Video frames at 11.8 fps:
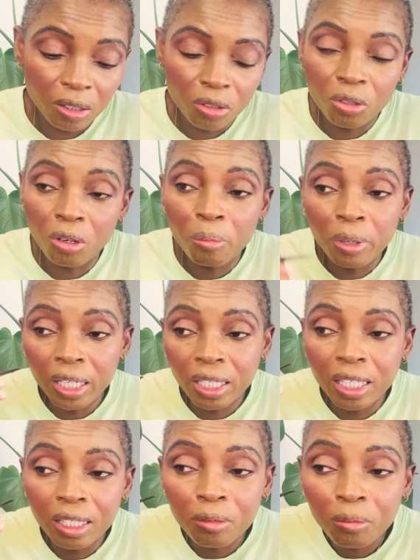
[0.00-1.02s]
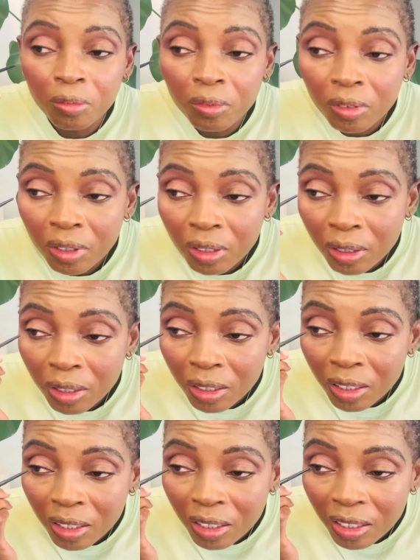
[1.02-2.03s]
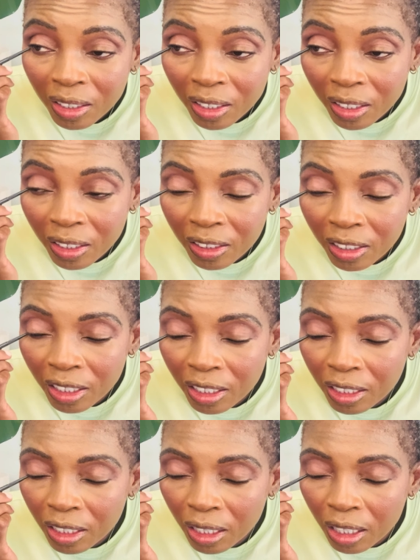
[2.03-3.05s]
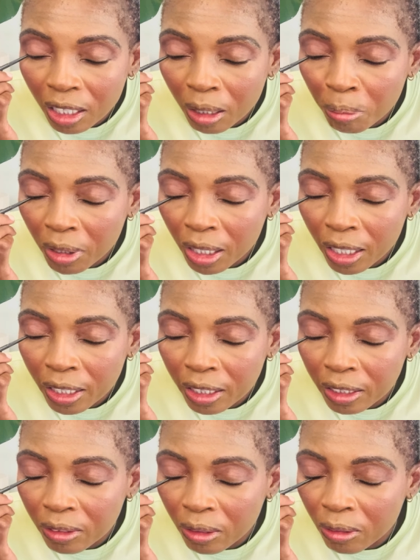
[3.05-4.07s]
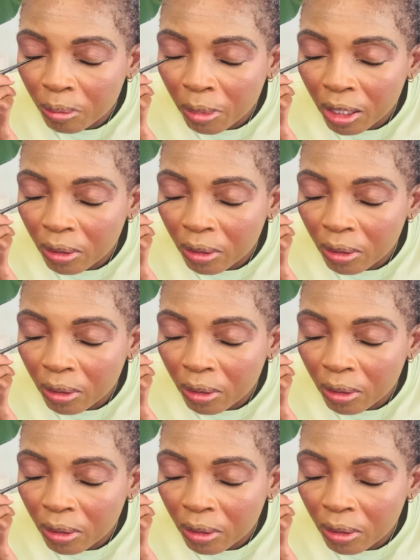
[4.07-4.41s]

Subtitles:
go back in and then apply it on my